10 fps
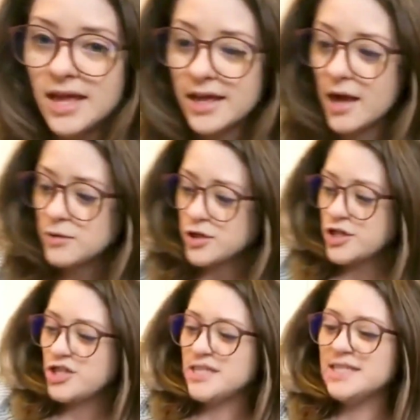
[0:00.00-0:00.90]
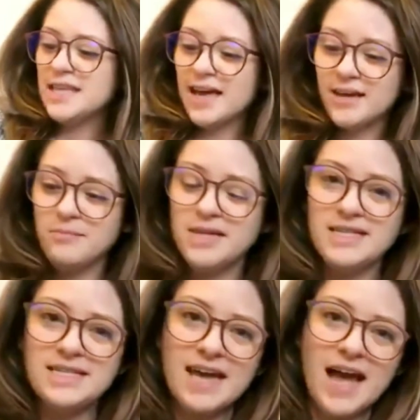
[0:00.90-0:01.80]
Couch cushions that can be
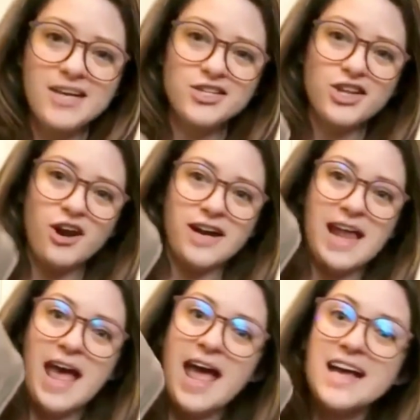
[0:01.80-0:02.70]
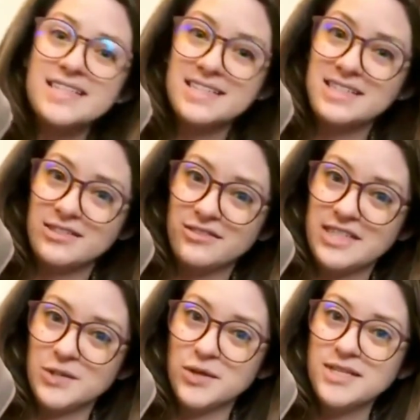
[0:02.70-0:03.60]
detached are an excellent
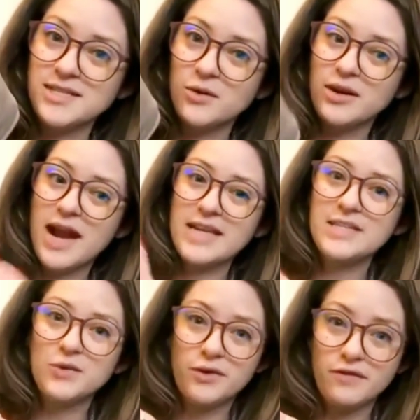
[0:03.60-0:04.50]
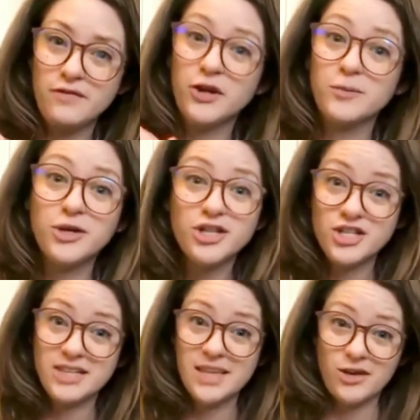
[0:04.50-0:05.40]
resource, or any sort of firm
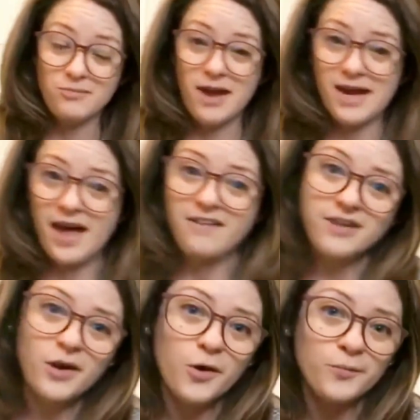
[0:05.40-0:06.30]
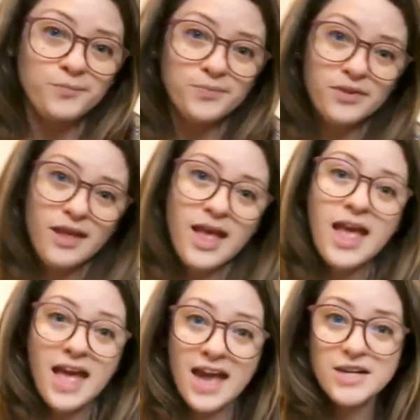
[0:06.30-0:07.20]
cushion that you might have at home.
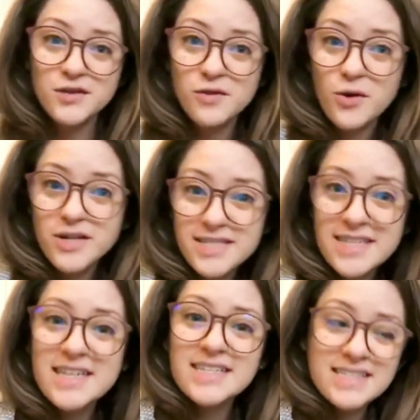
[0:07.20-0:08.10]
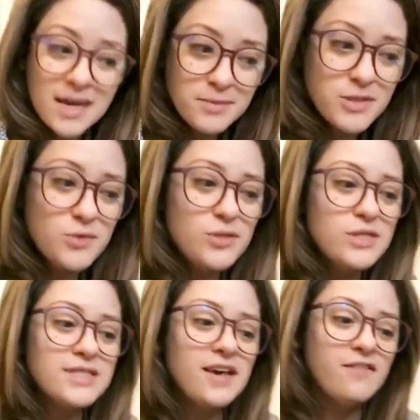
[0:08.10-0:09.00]
And of course, step
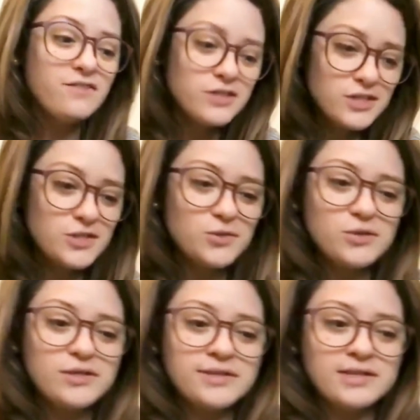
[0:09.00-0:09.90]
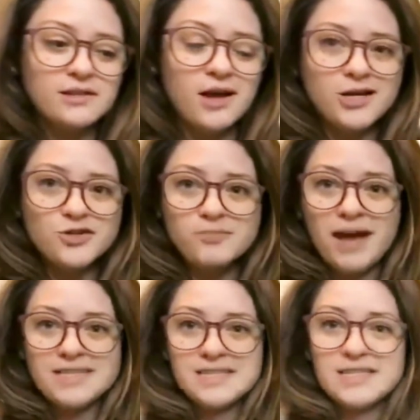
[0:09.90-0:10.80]
stools, footstools, laundry
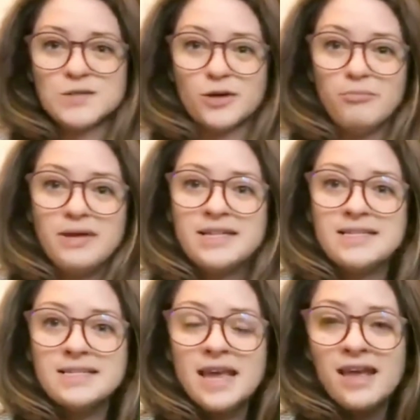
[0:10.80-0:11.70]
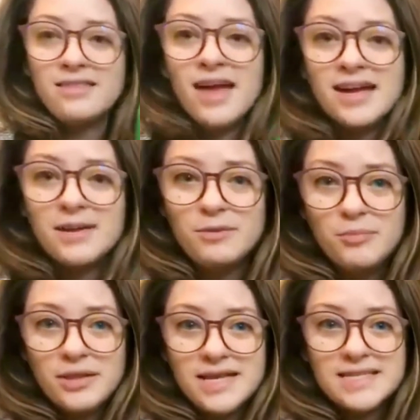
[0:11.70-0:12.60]
baskets, or bins that can be
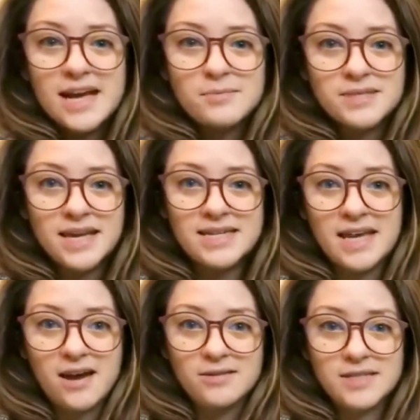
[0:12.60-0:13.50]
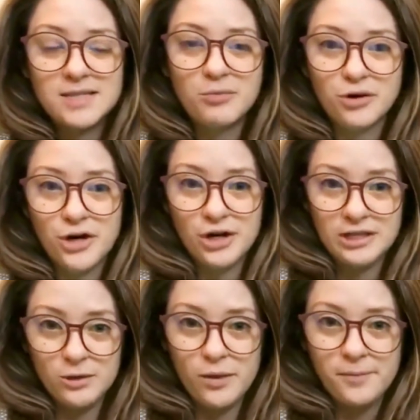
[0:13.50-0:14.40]
placed upside down to support your
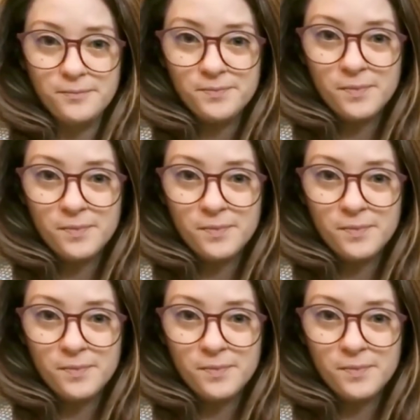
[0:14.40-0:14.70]
little one.